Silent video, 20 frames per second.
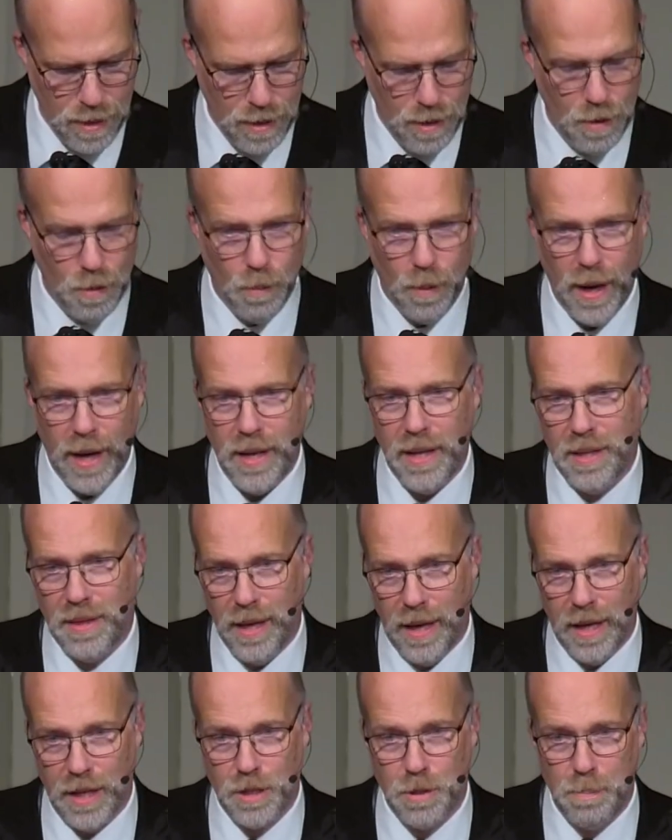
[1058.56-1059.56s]
Why did
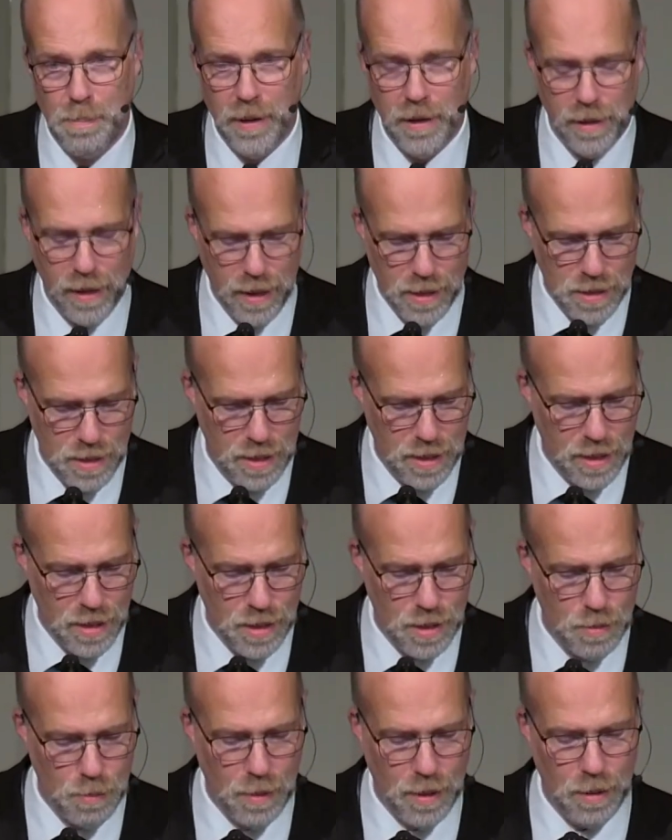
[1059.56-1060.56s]
they experience
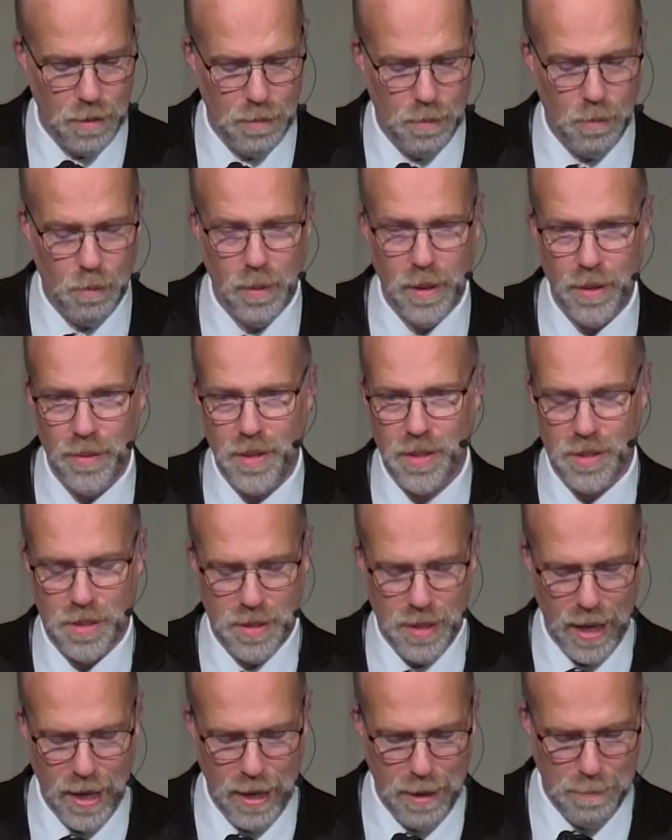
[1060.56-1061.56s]
this? Well, we're the
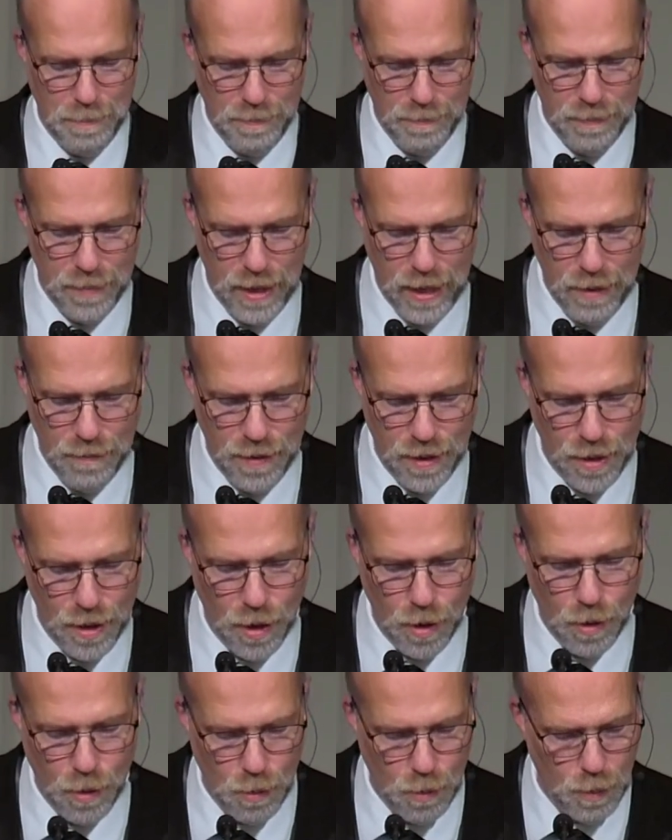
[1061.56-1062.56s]
same. Even
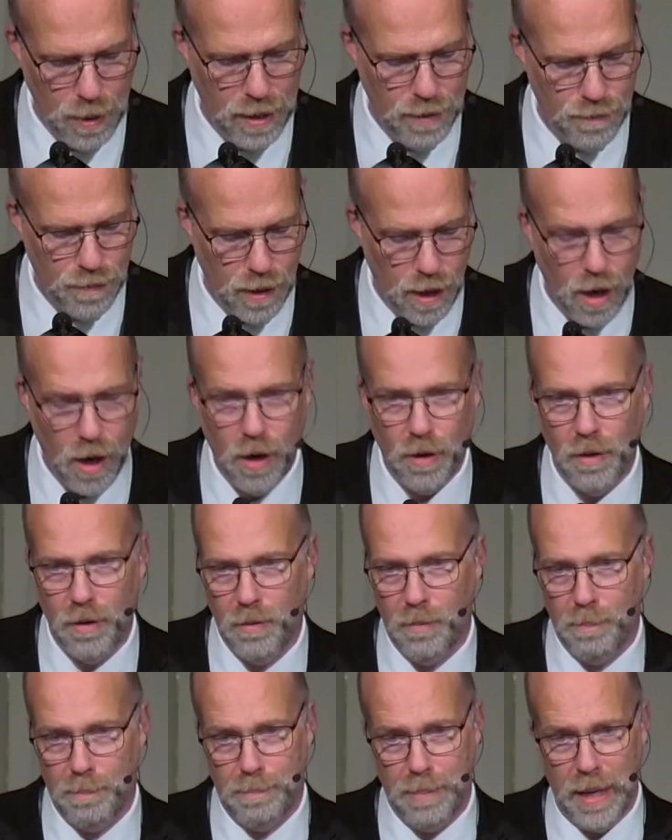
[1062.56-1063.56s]
though we have all
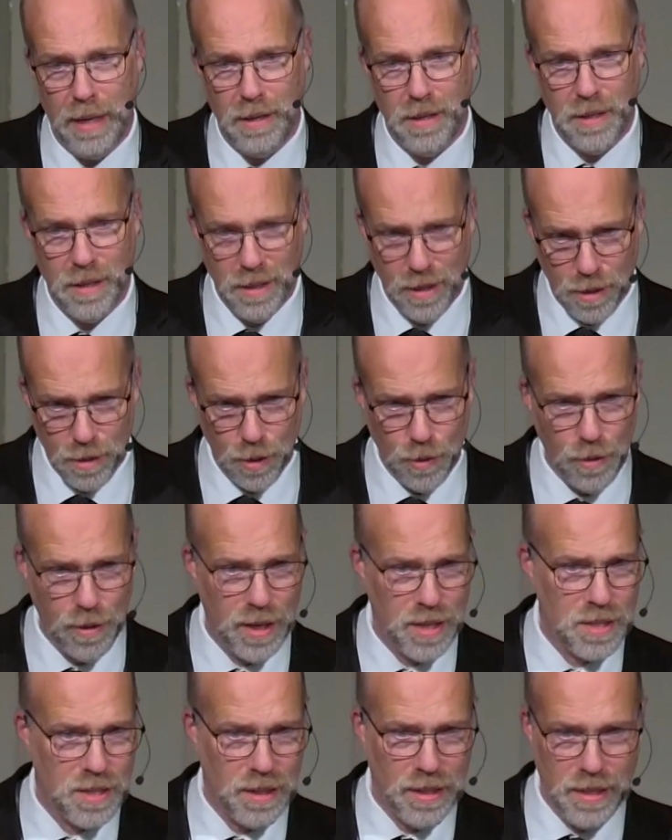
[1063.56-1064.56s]
been
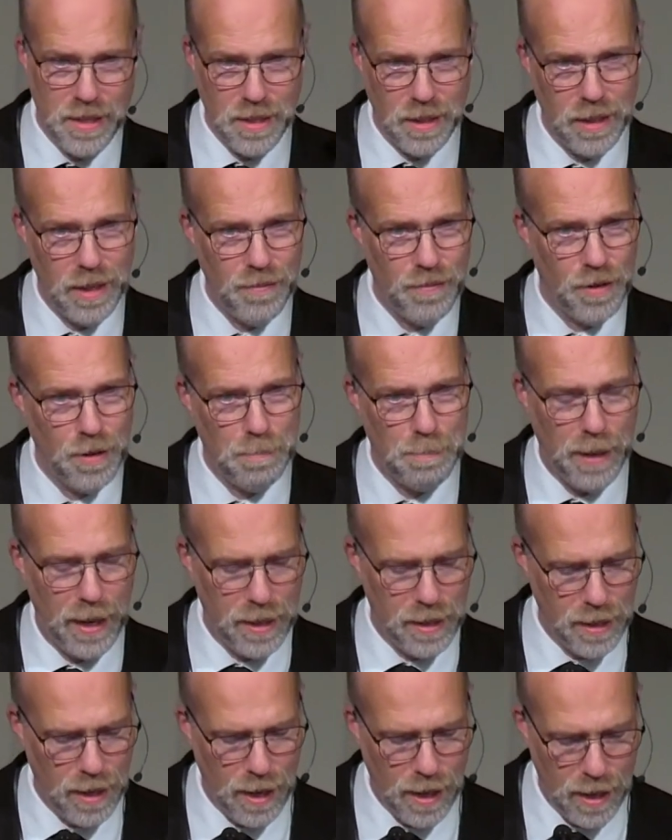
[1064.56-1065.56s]
gloriously delivered by
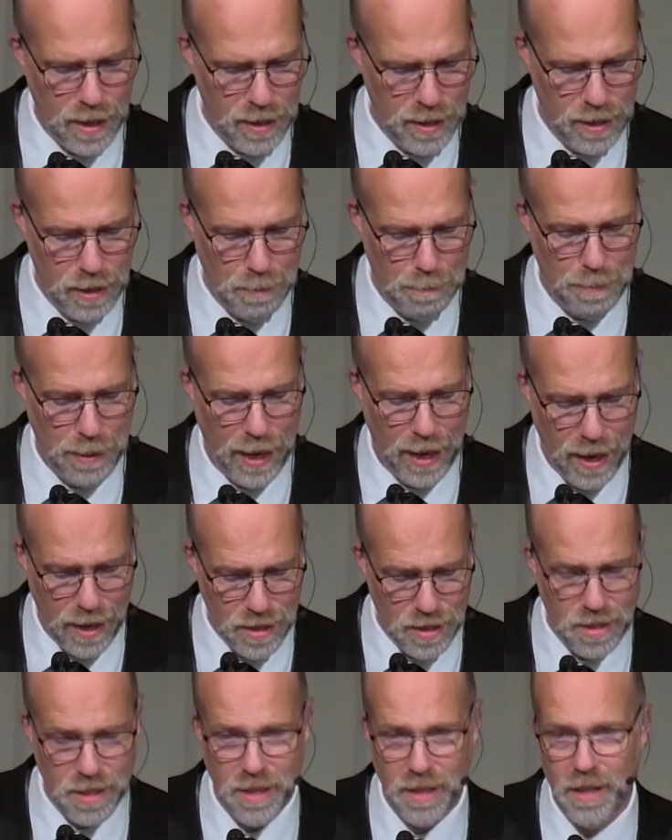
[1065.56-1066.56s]
God in the
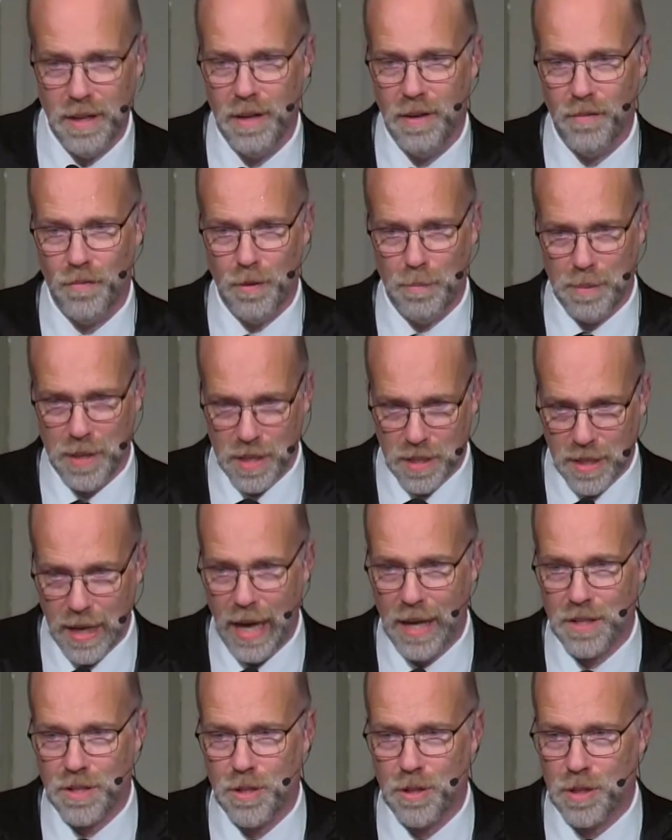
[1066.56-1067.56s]
past from
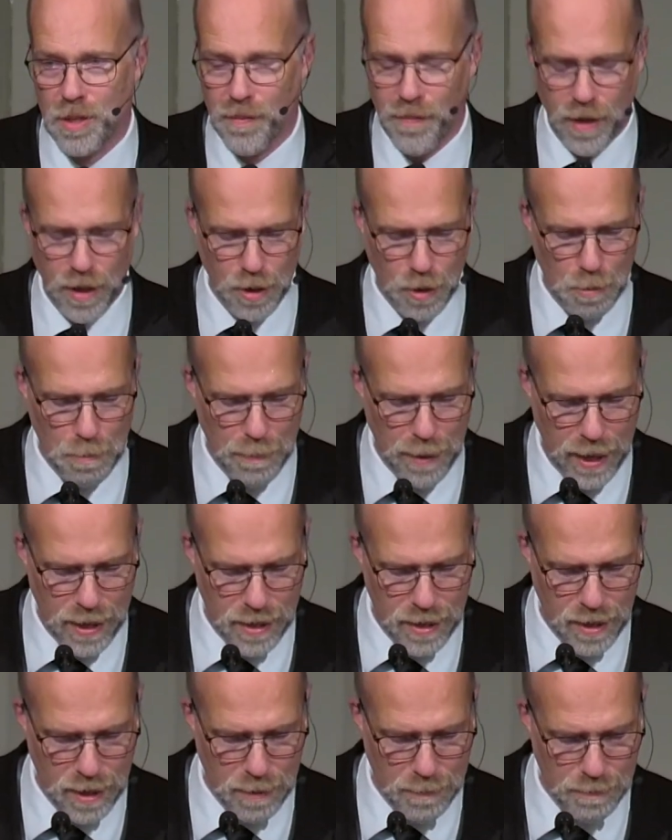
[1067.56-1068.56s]
disasters of our own
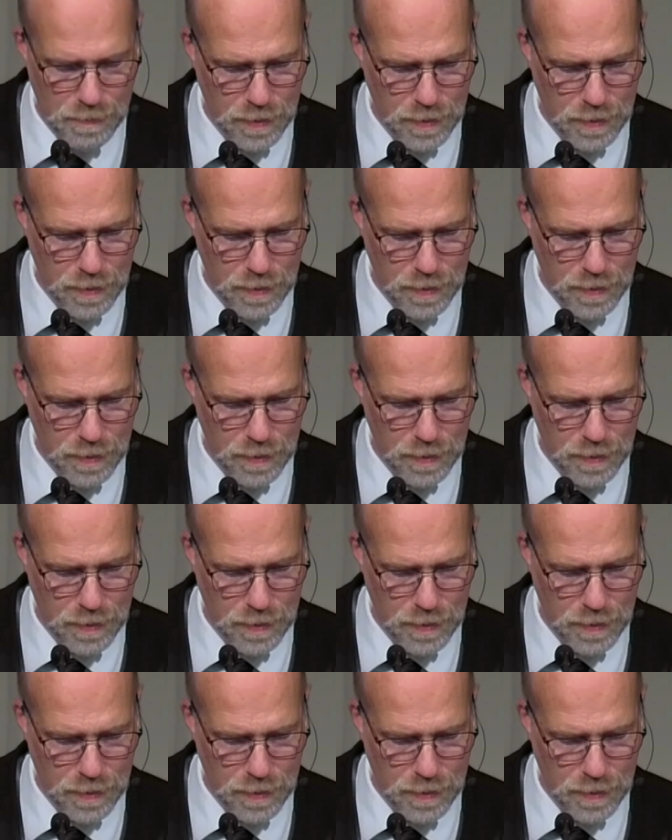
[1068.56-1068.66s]
making,